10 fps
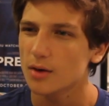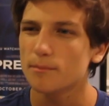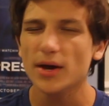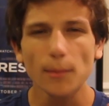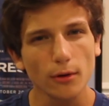
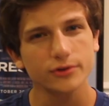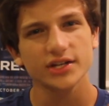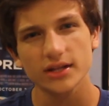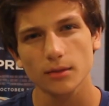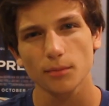People are
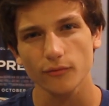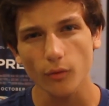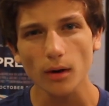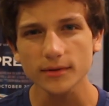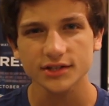saying the
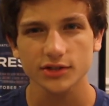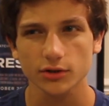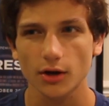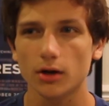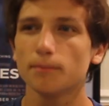performances
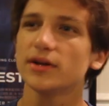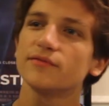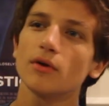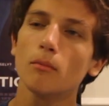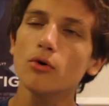are good, but
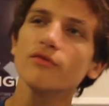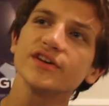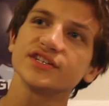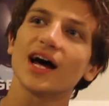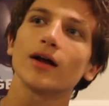if the
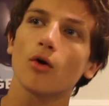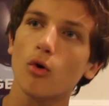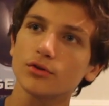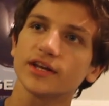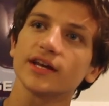movie's not
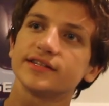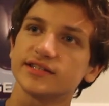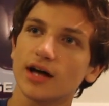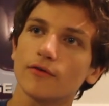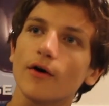holding
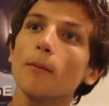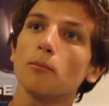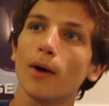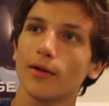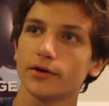itself
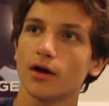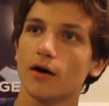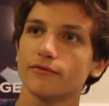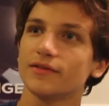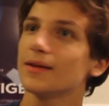up well
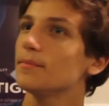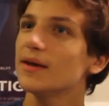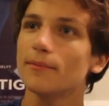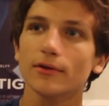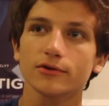enough, then
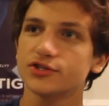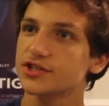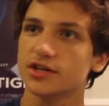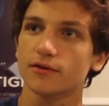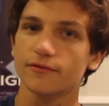people are
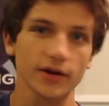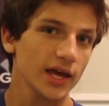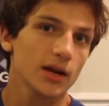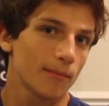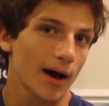just going to
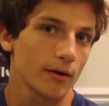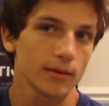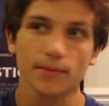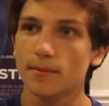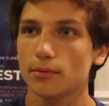forget about
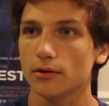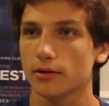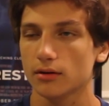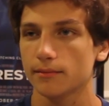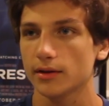it. People are
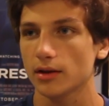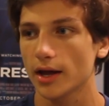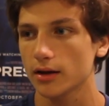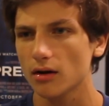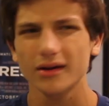going to be
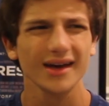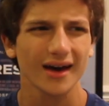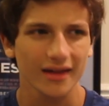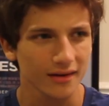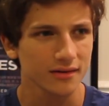like, oh
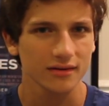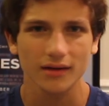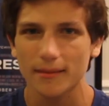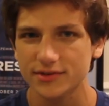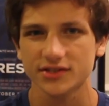yeah,
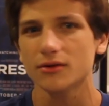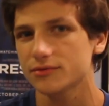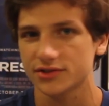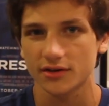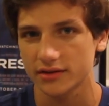Emma Stone
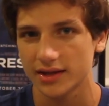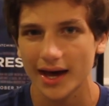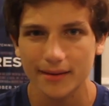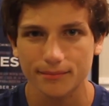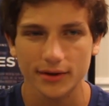was good in
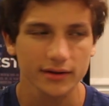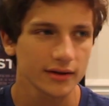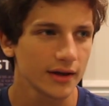that, but,